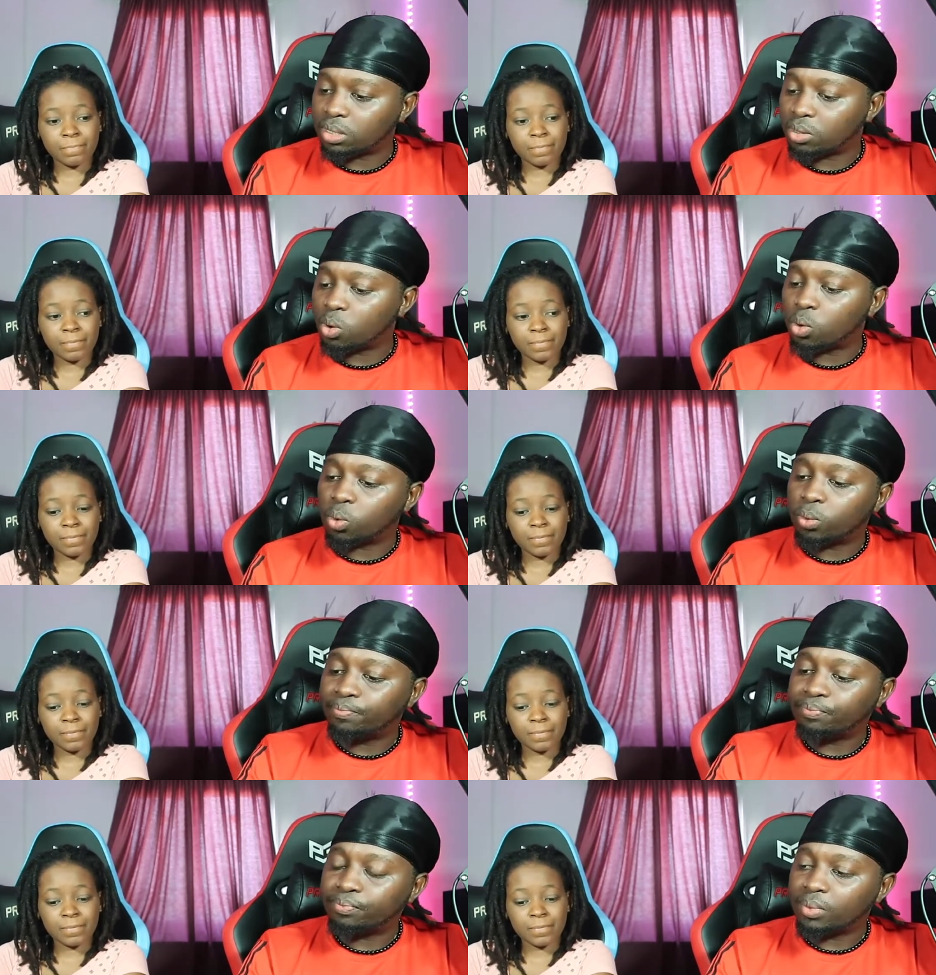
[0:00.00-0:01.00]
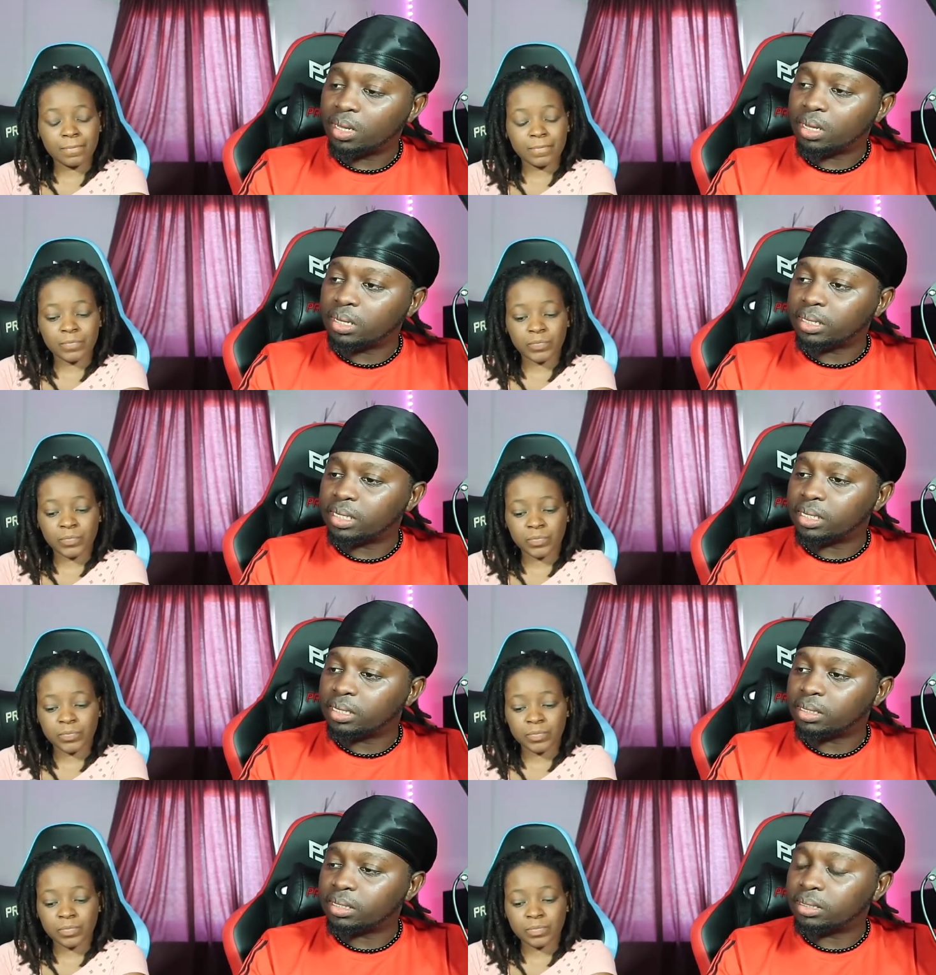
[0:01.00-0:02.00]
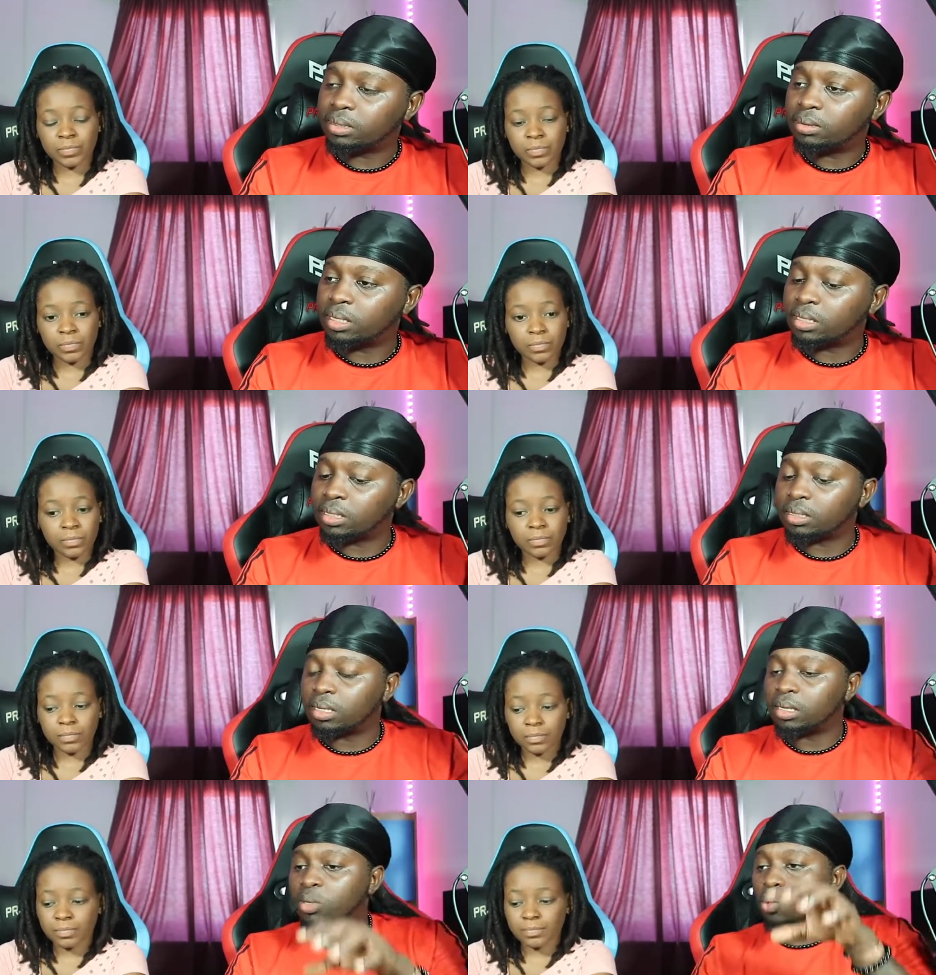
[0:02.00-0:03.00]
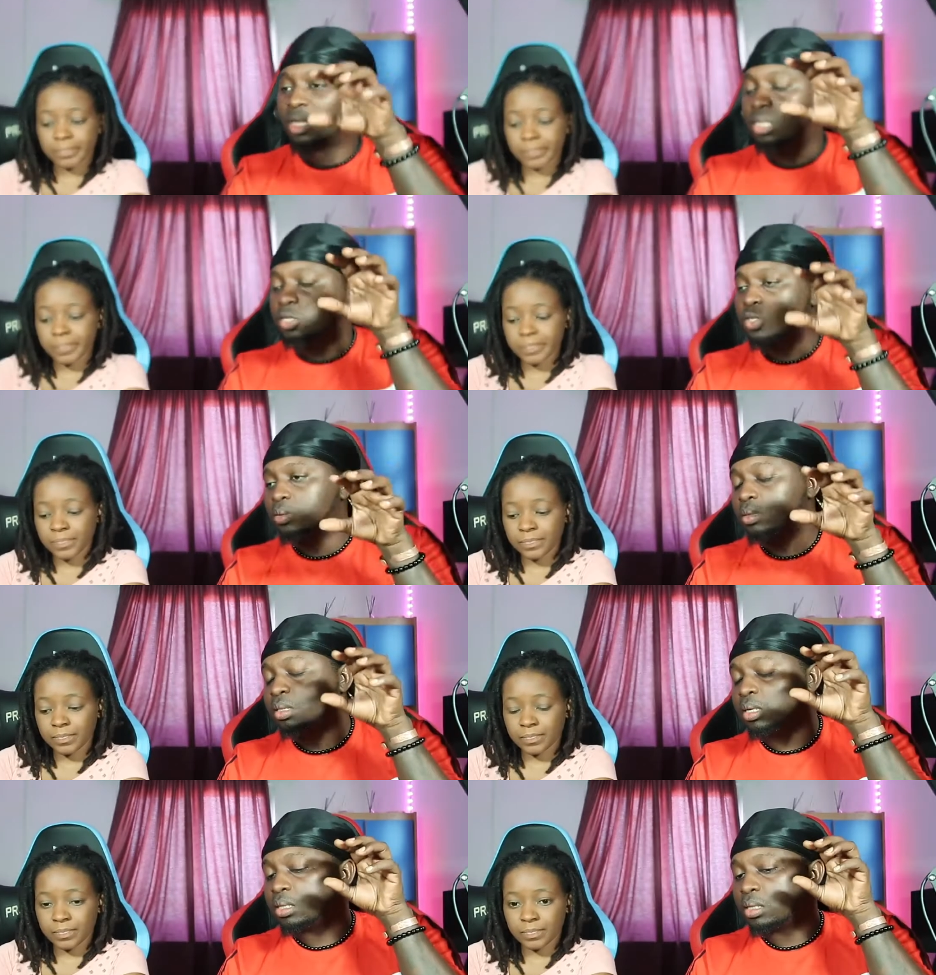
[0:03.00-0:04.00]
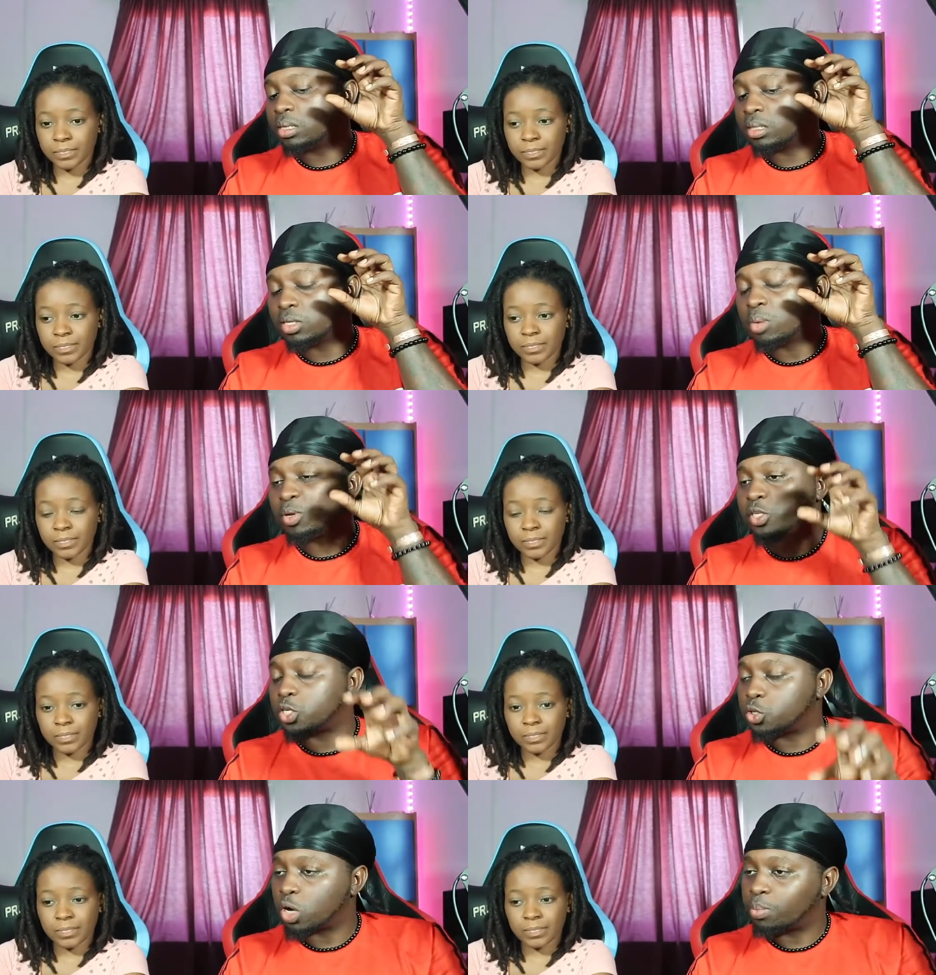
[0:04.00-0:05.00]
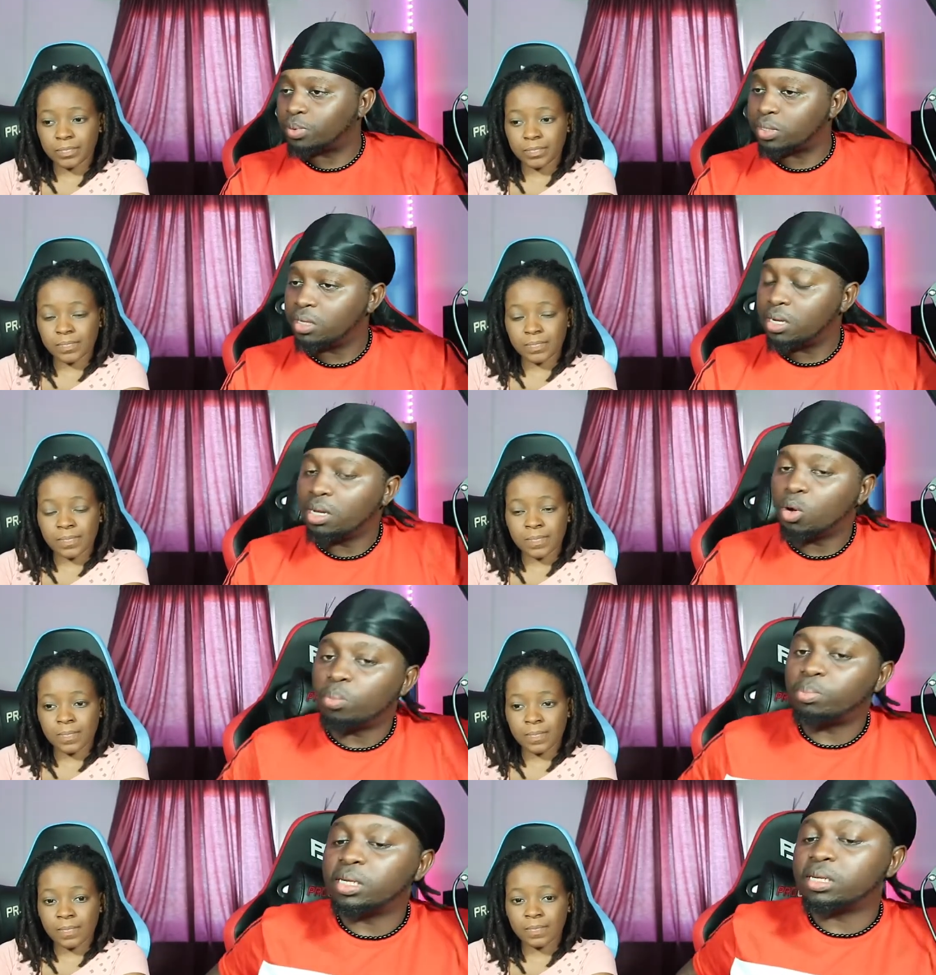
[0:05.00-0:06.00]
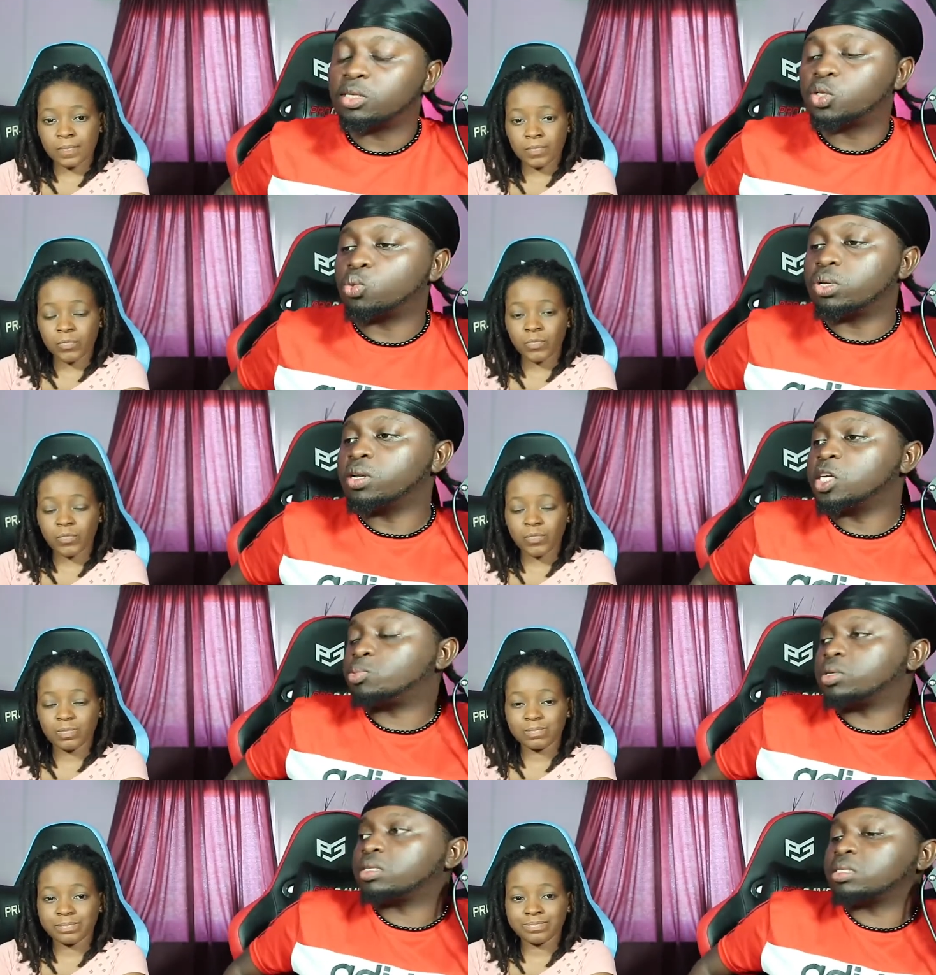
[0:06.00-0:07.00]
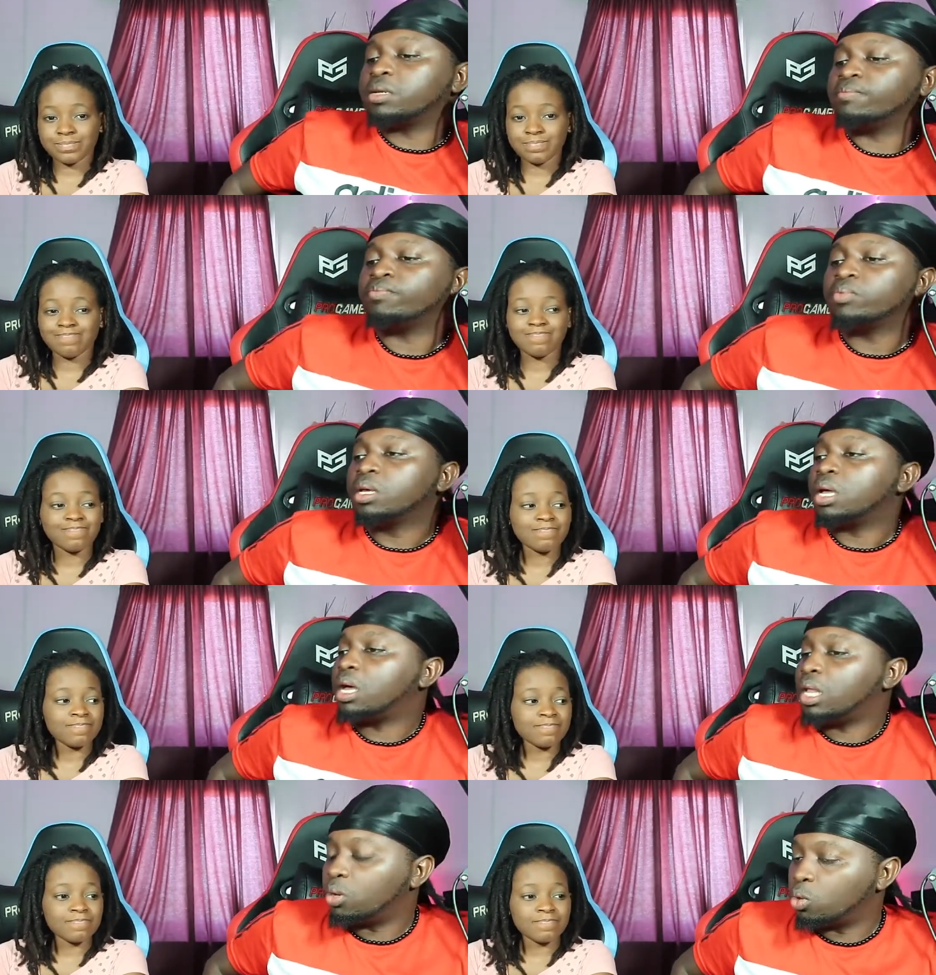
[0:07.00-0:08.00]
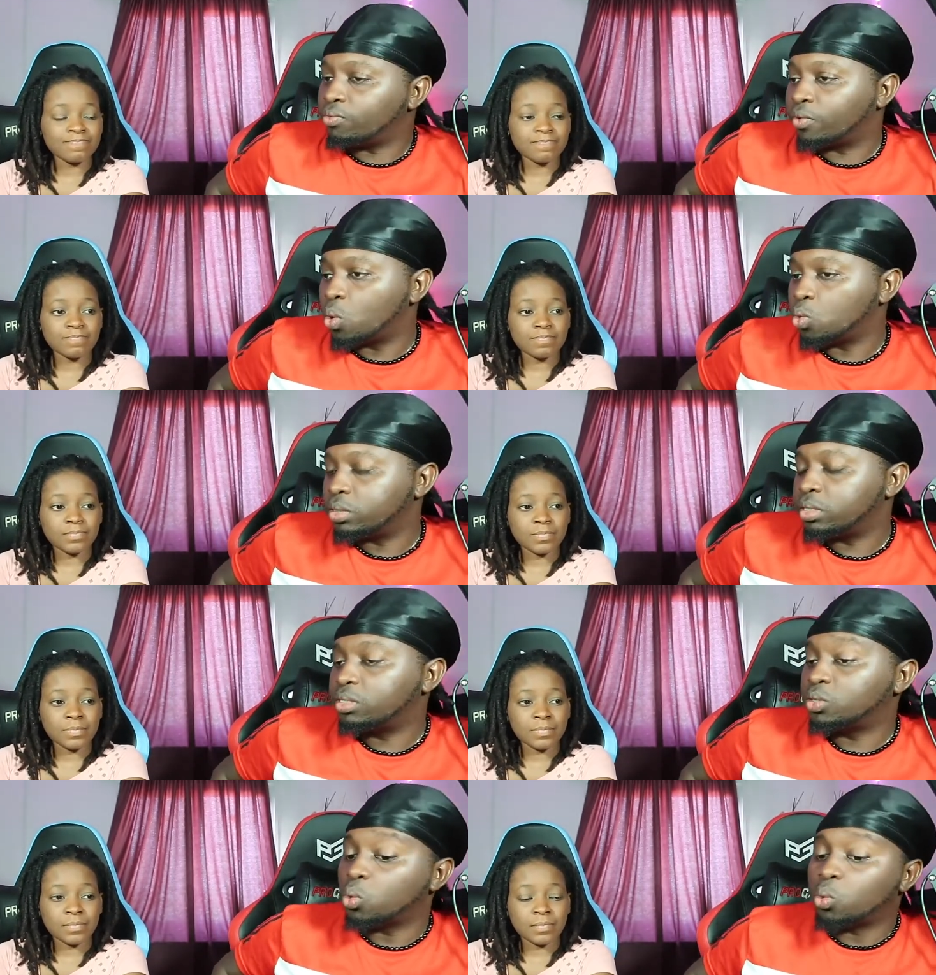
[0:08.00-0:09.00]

Speaker 1: in, or uh, the, uh, the, the, the, the weather, the, the temperature drops completely, so we're going to experience a lot of cold. So